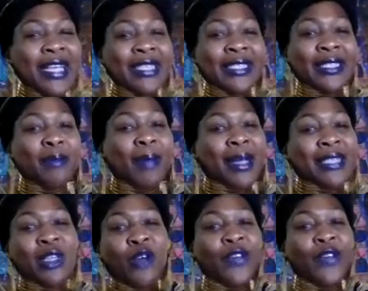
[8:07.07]
that I
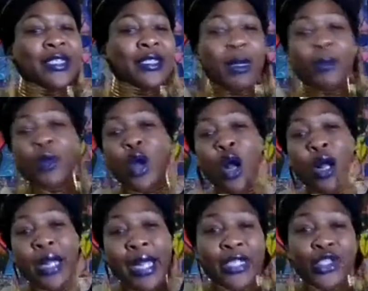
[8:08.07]
can't see
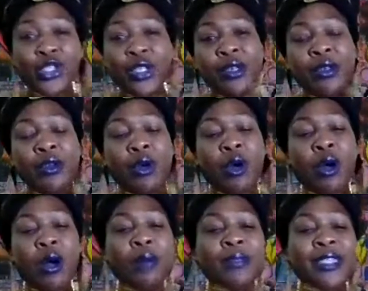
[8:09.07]
myself in some
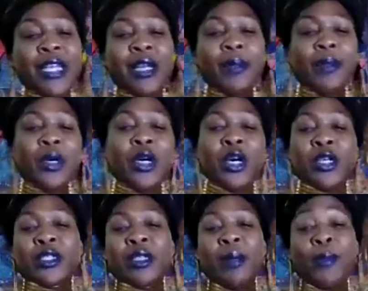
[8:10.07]
Caucasian
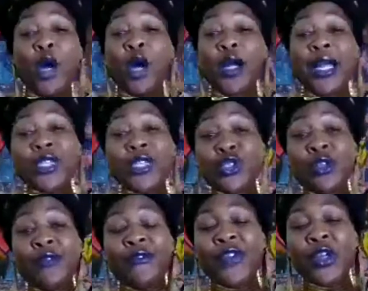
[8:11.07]
cinema or some
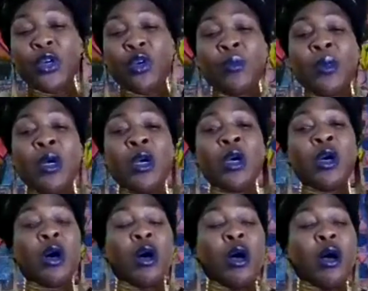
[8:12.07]
Caucasian film,